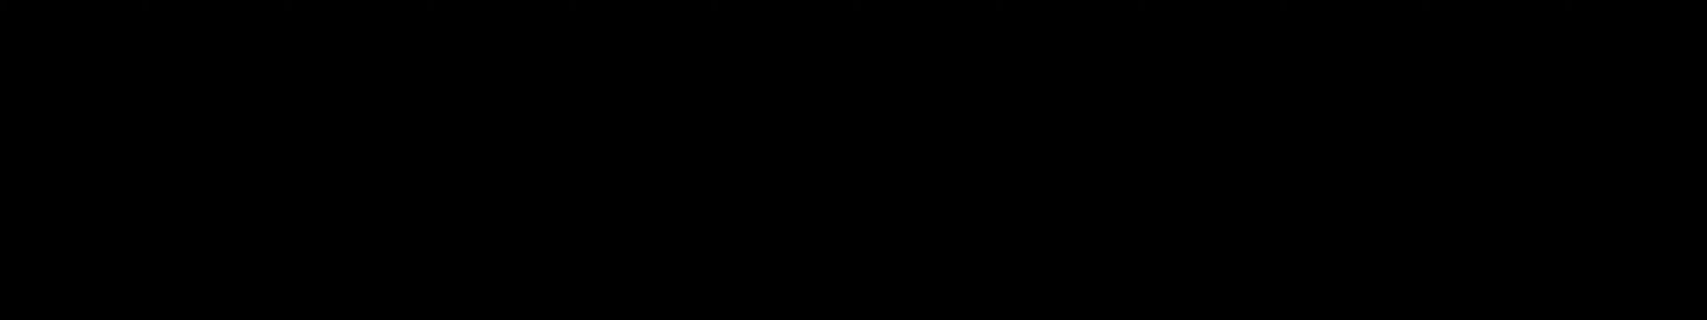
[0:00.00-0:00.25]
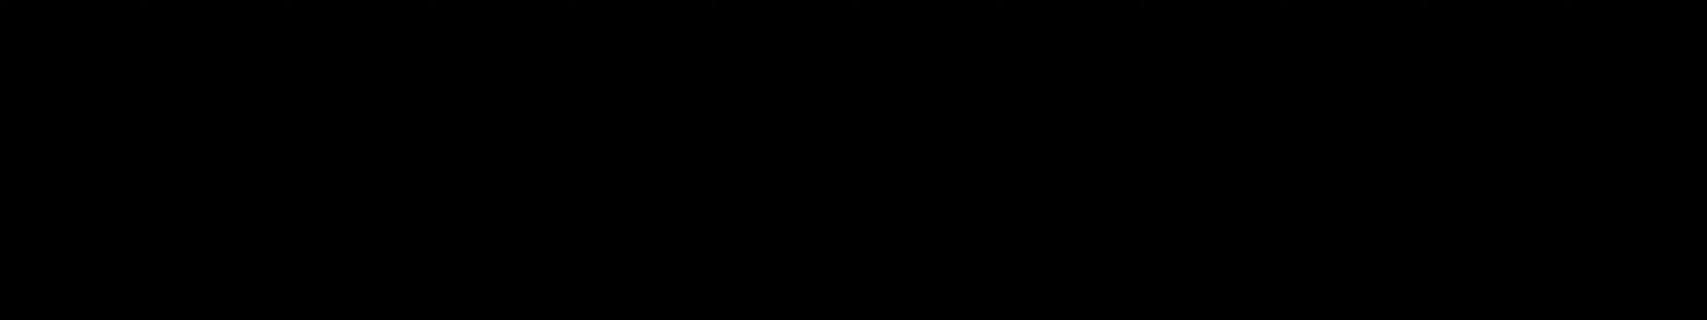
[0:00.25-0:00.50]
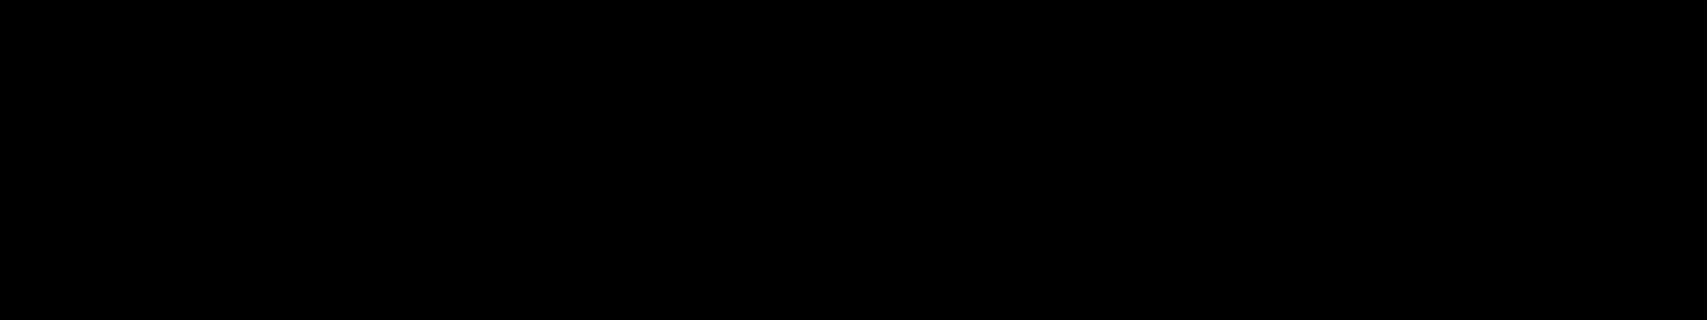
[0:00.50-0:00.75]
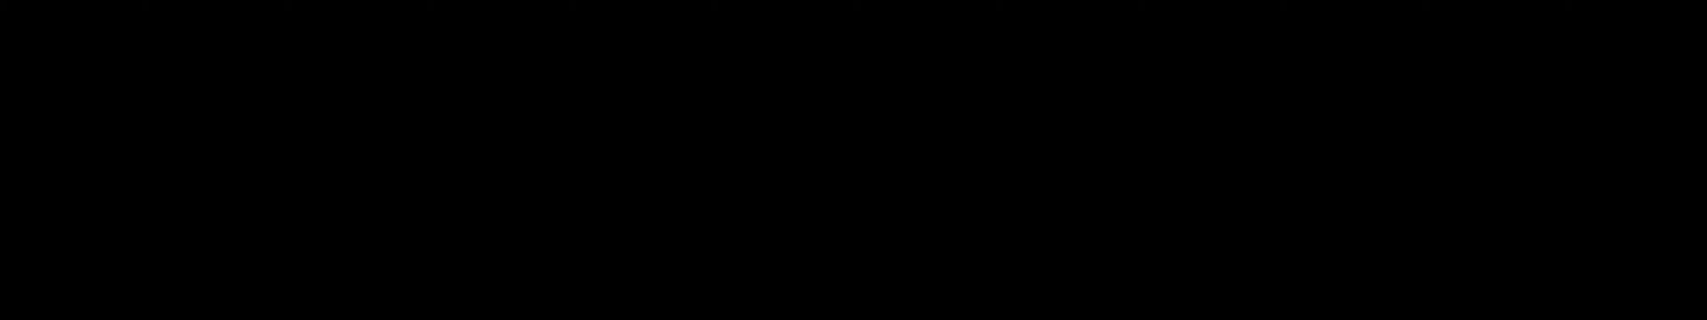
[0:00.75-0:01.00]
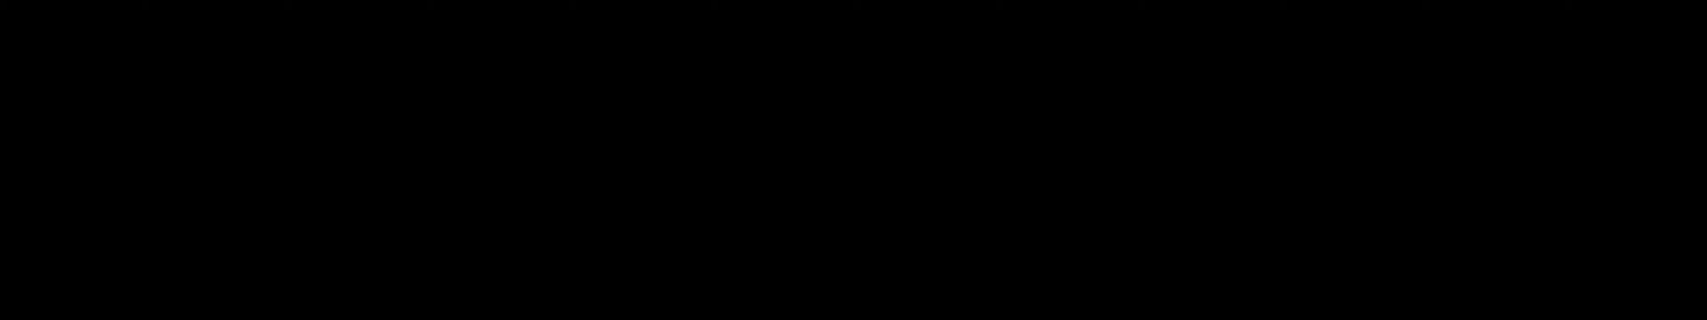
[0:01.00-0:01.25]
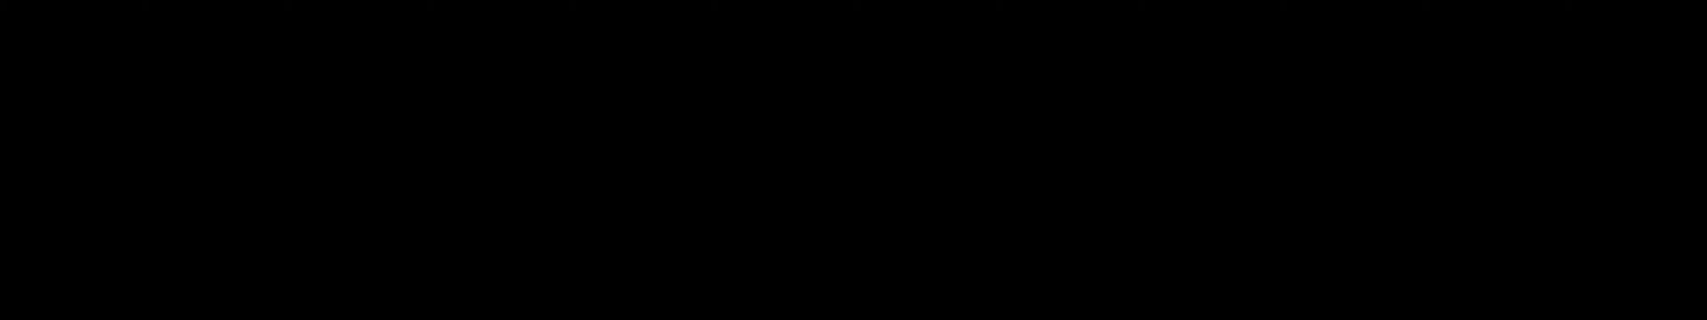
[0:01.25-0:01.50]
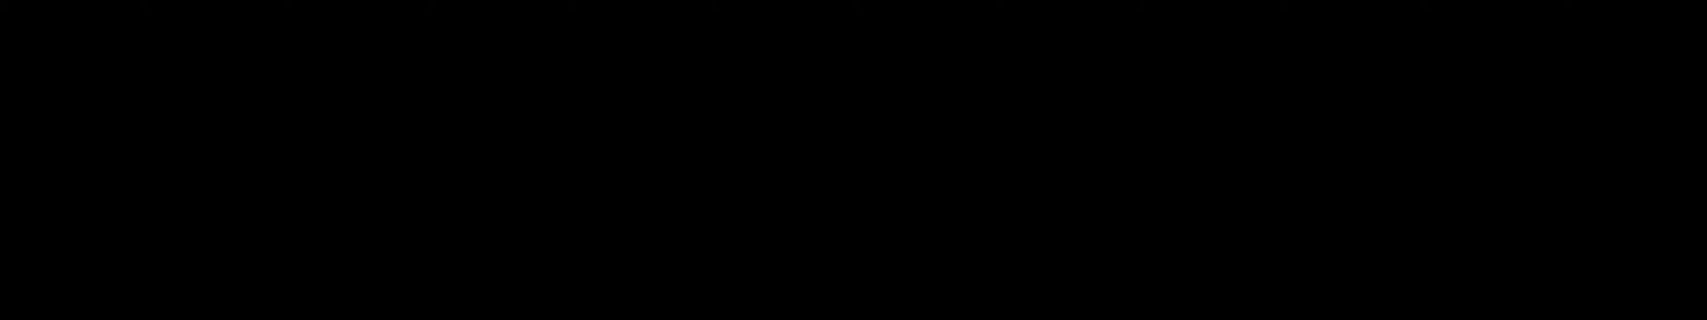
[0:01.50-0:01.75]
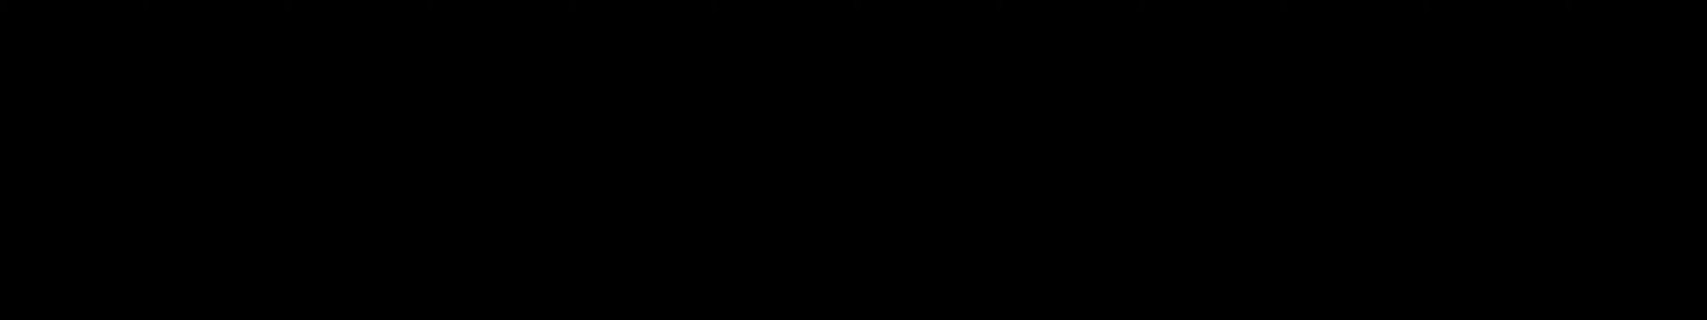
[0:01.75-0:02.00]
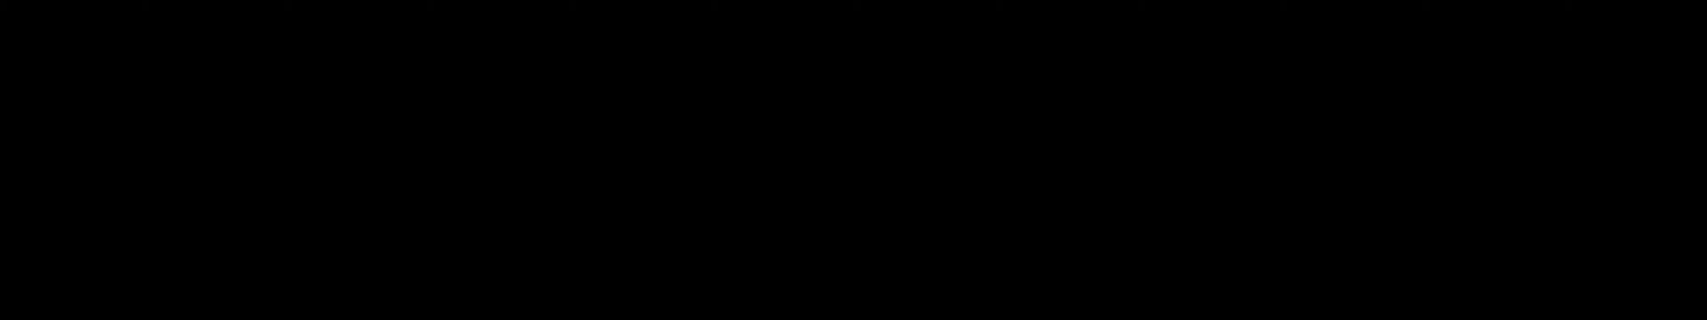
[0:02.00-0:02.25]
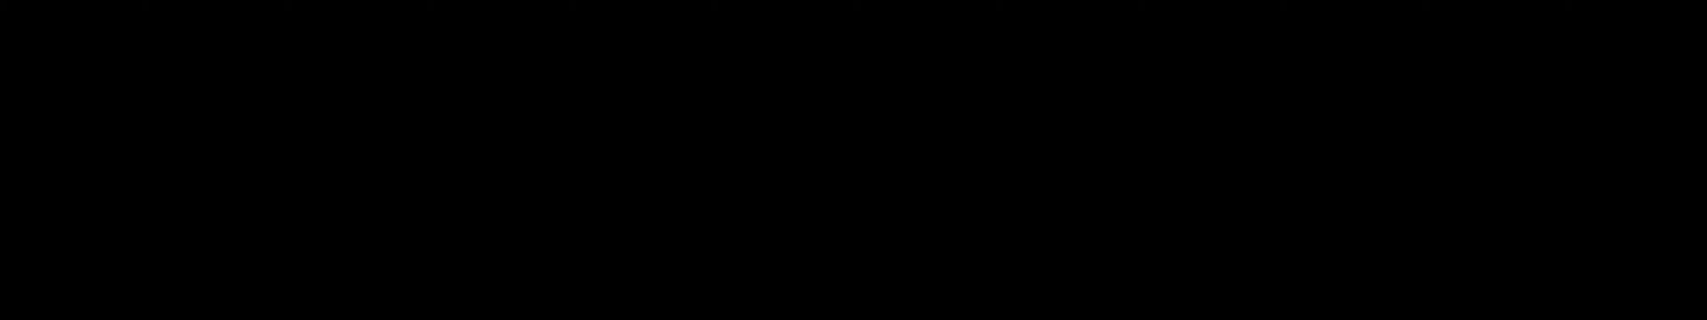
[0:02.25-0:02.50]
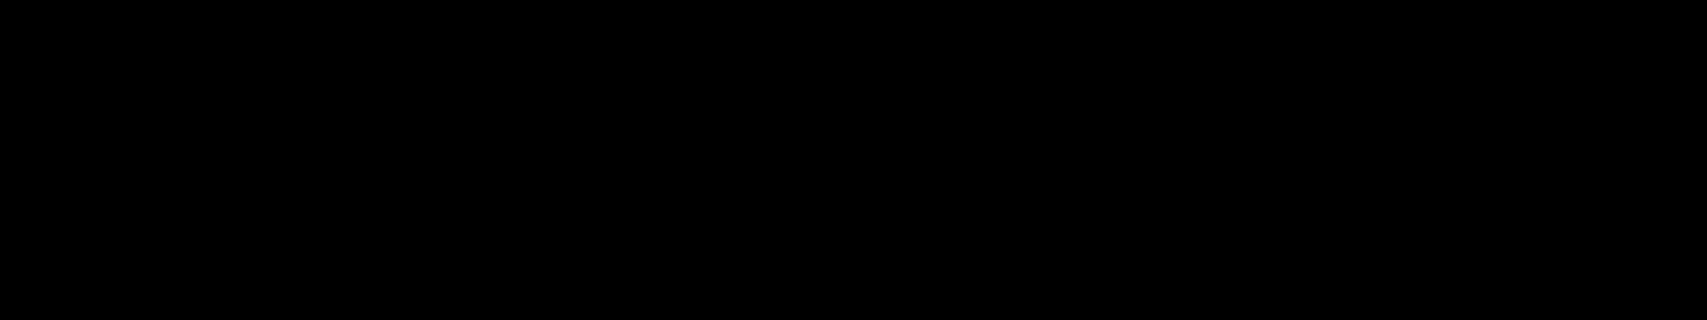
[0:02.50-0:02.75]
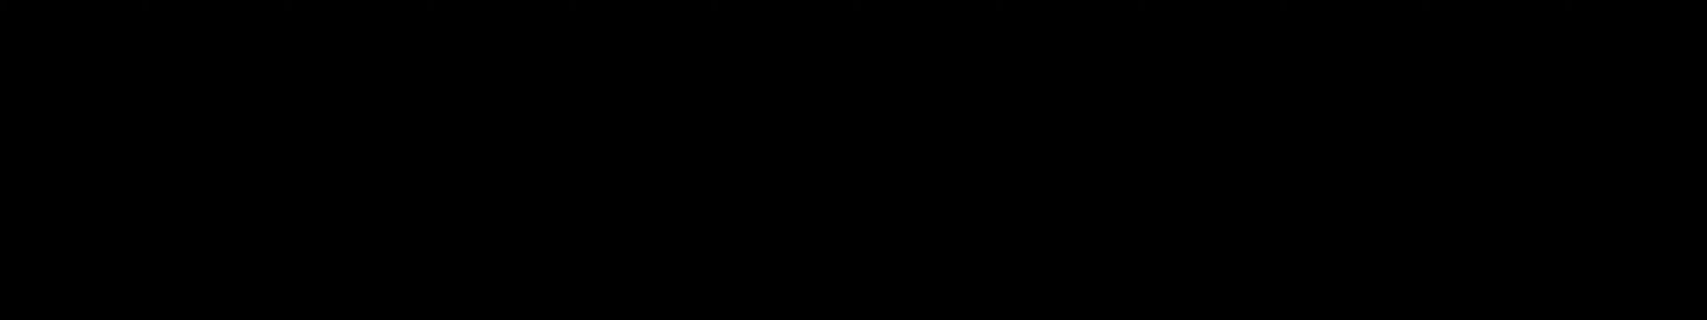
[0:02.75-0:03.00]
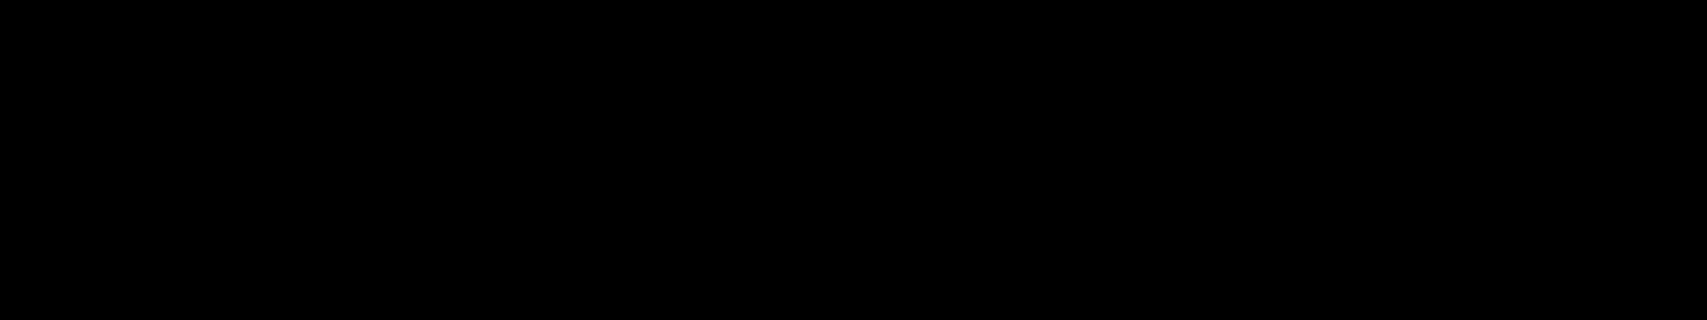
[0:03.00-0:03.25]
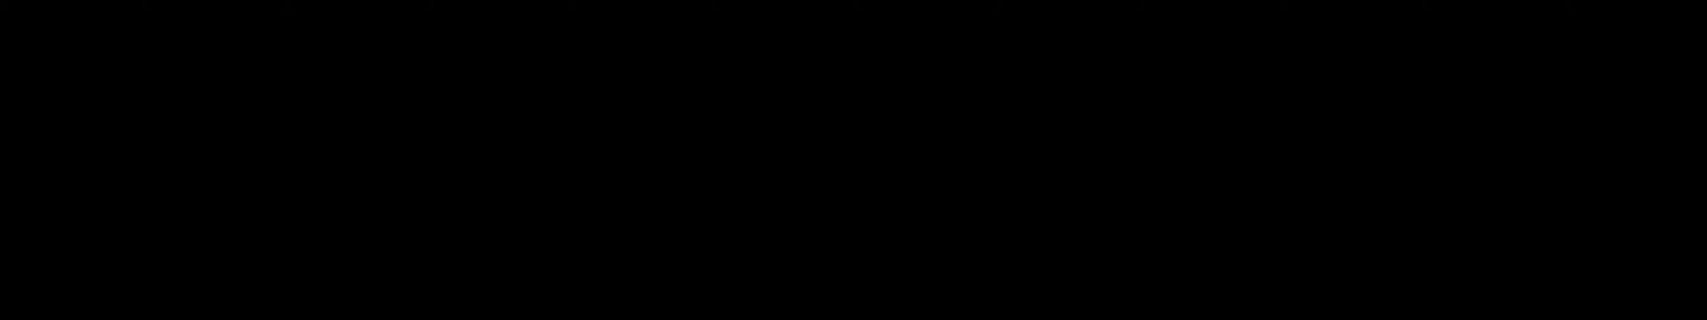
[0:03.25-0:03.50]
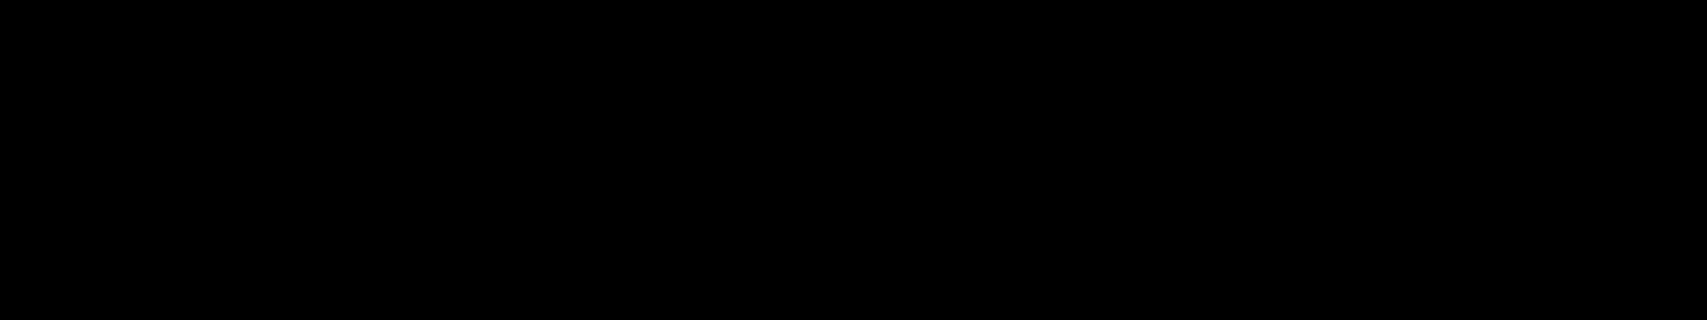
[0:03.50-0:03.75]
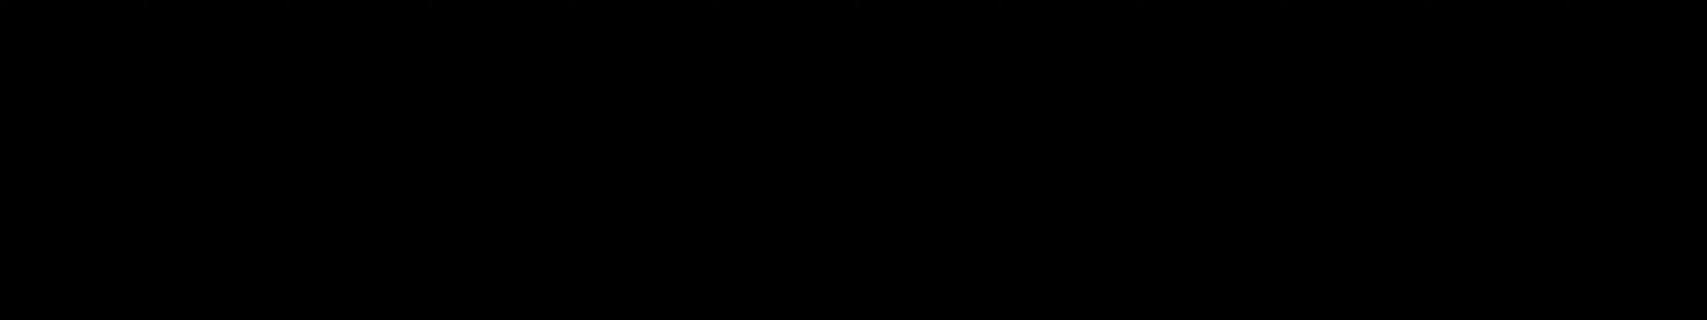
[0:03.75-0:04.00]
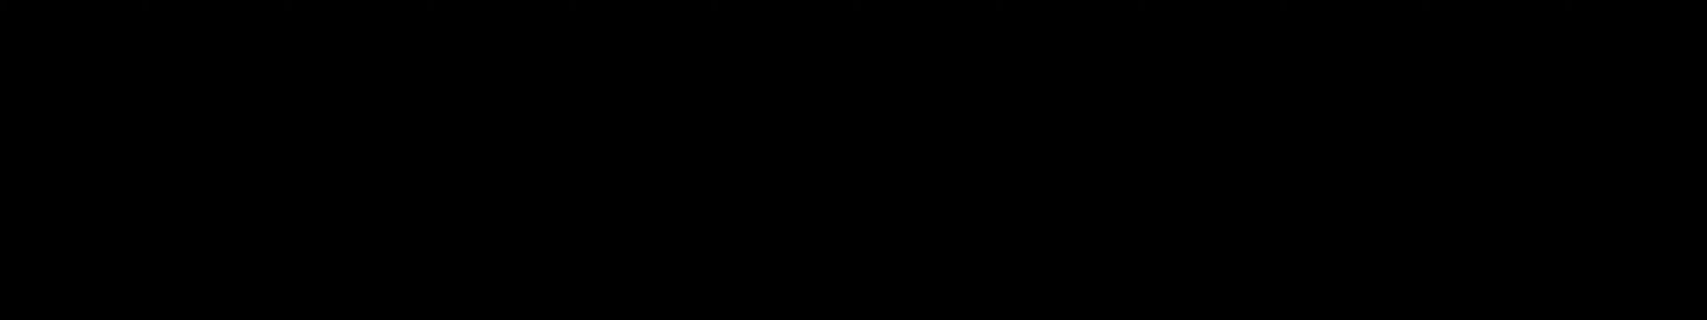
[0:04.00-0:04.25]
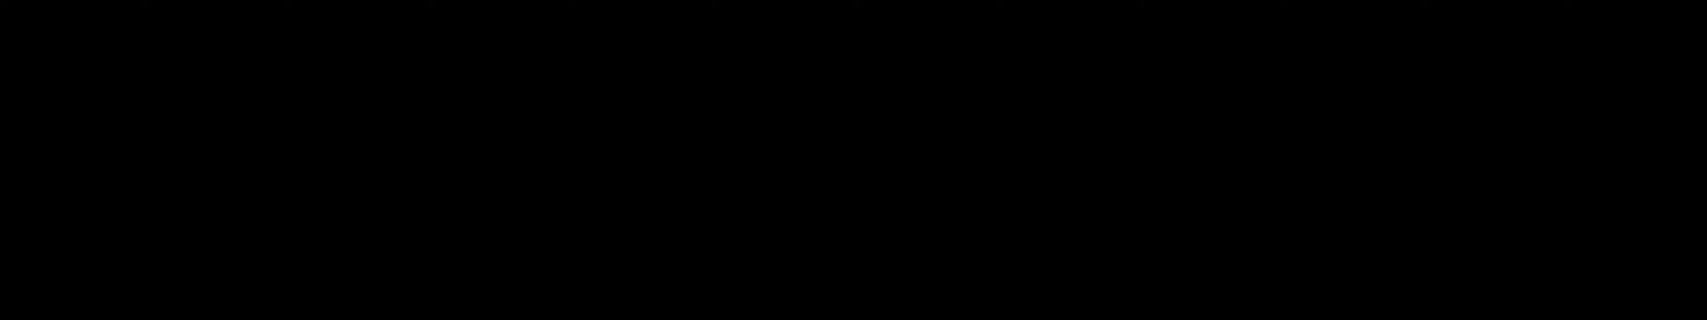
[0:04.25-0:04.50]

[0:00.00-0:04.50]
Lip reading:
(no speaker visible)